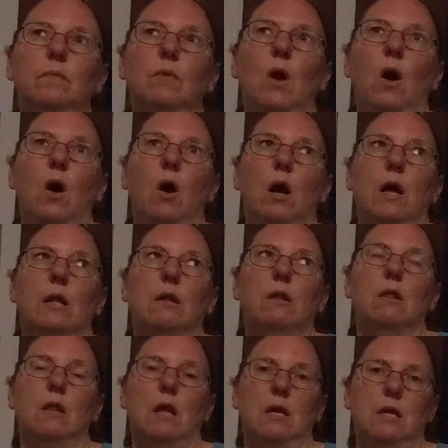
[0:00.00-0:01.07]
On
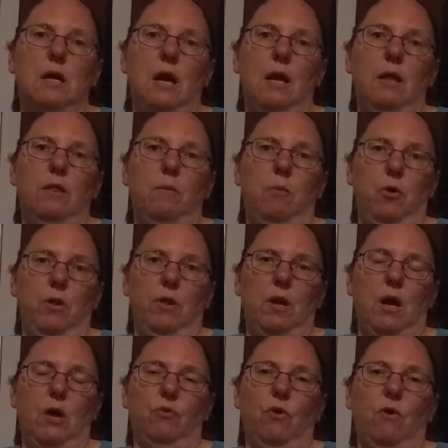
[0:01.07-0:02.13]
Sunday, the boys
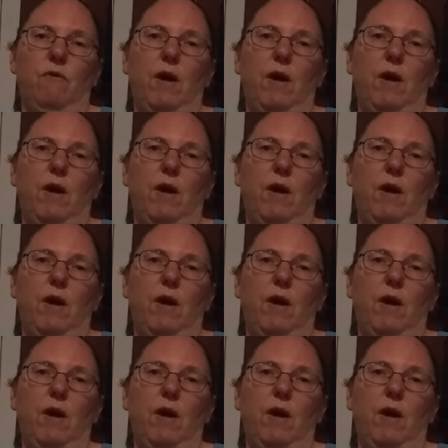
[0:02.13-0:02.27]
and I drove